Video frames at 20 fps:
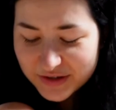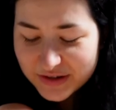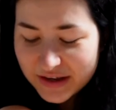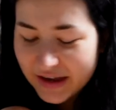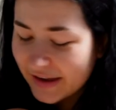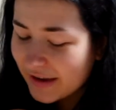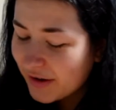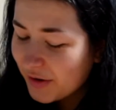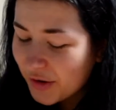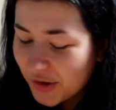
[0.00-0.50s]

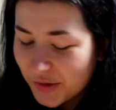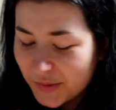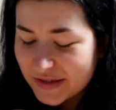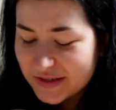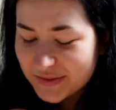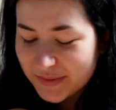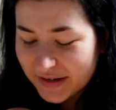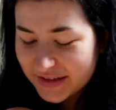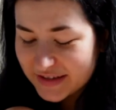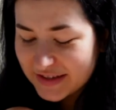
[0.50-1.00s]
I
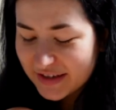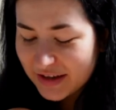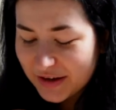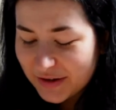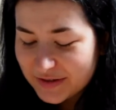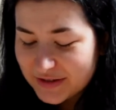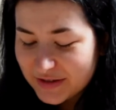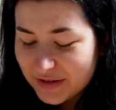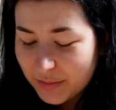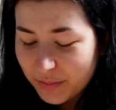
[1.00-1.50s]
always wanted to go
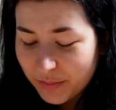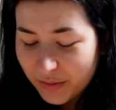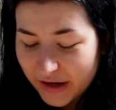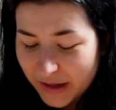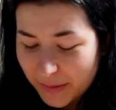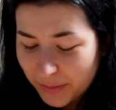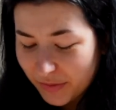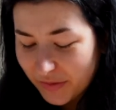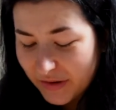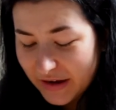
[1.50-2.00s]
to the
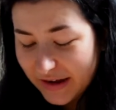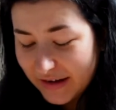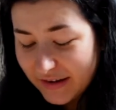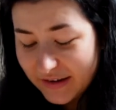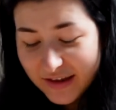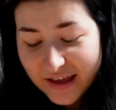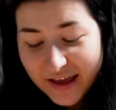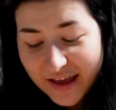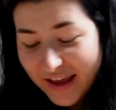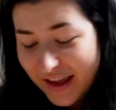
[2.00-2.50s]
Pride Parade.
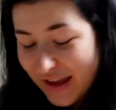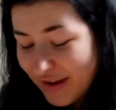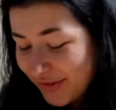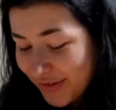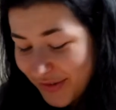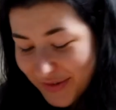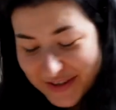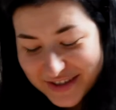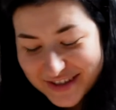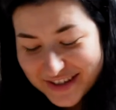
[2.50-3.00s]
If
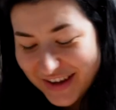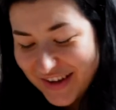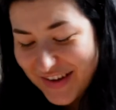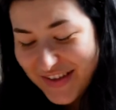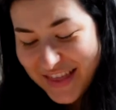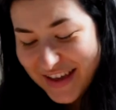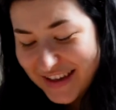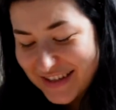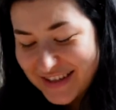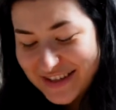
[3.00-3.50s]
you want to go
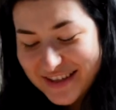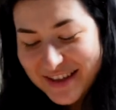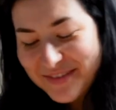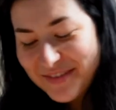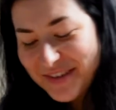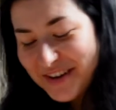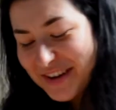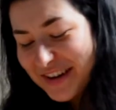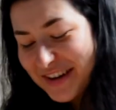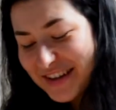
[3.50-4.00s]
next
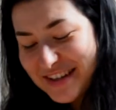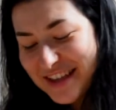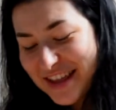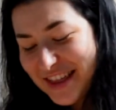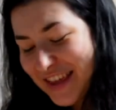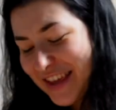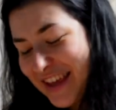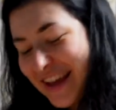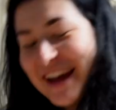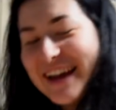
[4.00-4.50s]
summer,
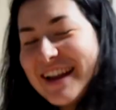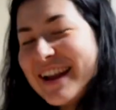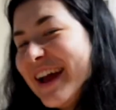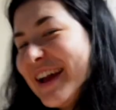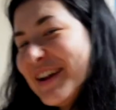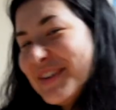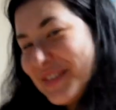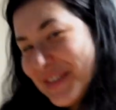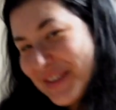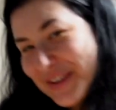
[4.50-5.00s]
Thea and I
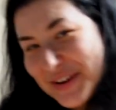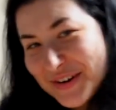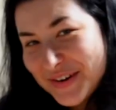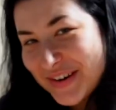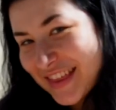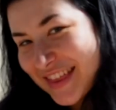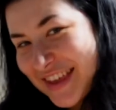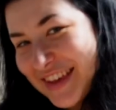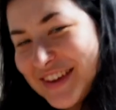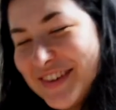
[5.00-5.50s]
will go
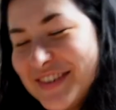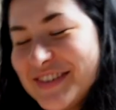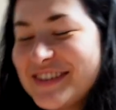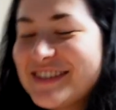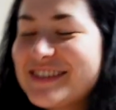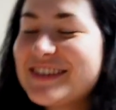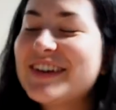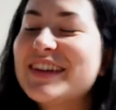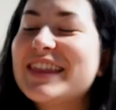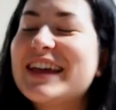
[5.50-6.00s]
with you."
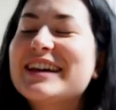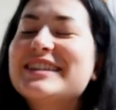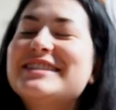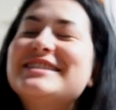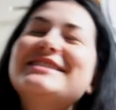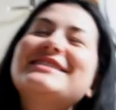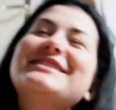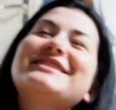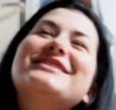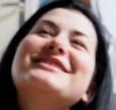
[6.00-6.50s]
So
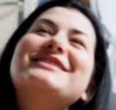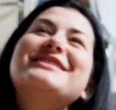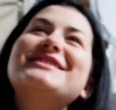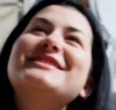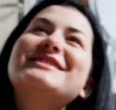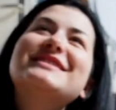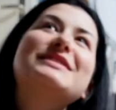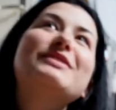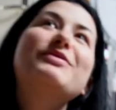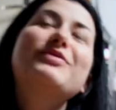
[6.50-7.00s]
that's
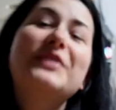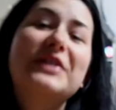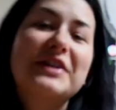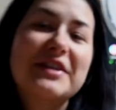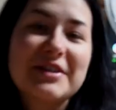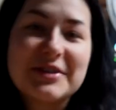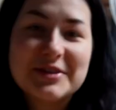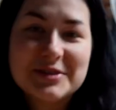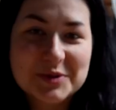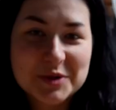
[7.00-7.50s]
just
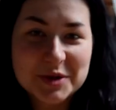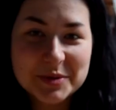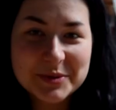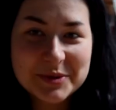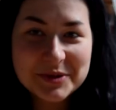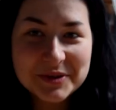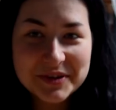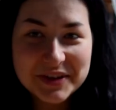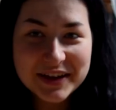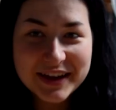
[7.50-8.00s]
fucking
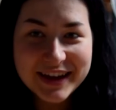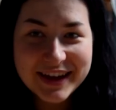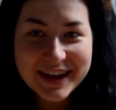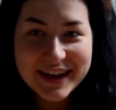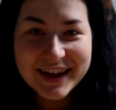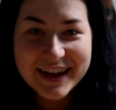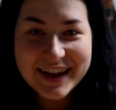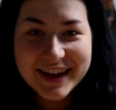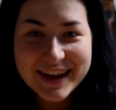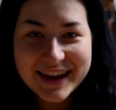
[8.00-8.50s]
adorable.
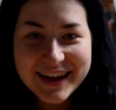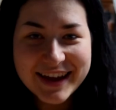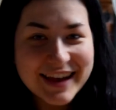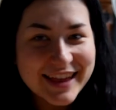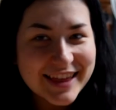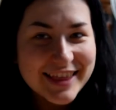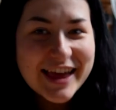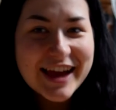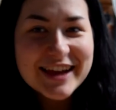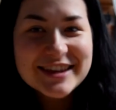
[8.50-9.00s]

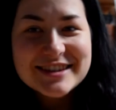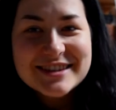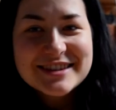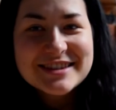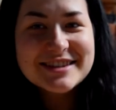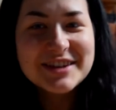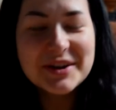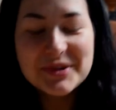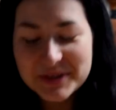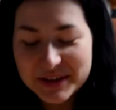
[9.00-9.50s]
That's
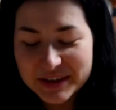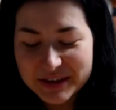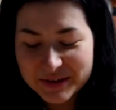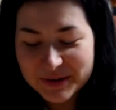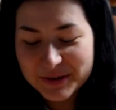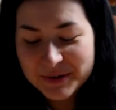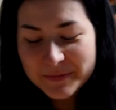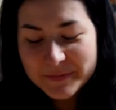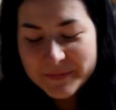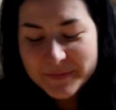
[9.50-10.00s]
so
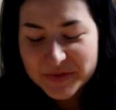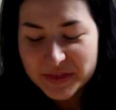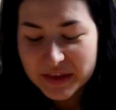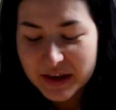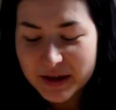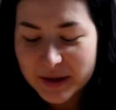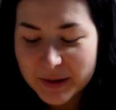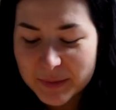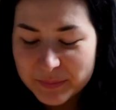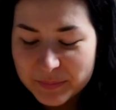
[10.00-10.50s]
cute.
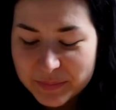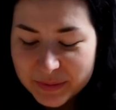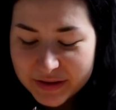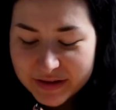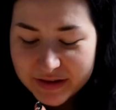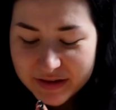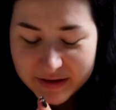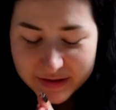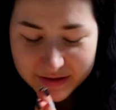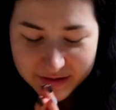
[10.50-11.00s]

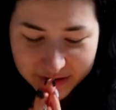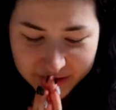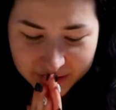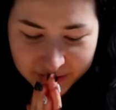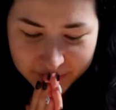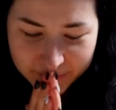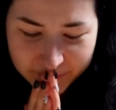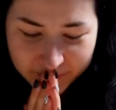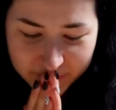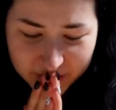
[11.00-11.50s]
But,
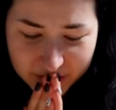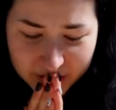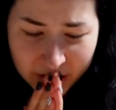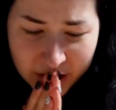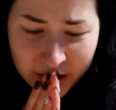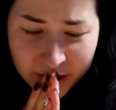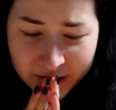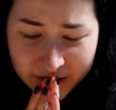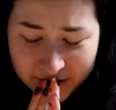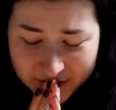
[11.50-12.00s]

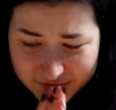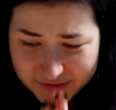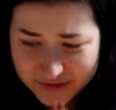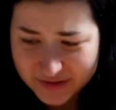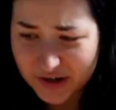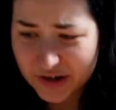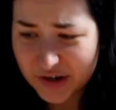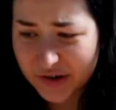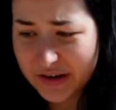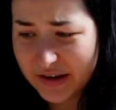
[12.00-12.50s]

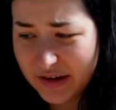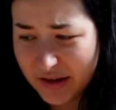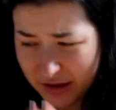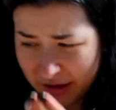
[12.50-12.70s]
sorry.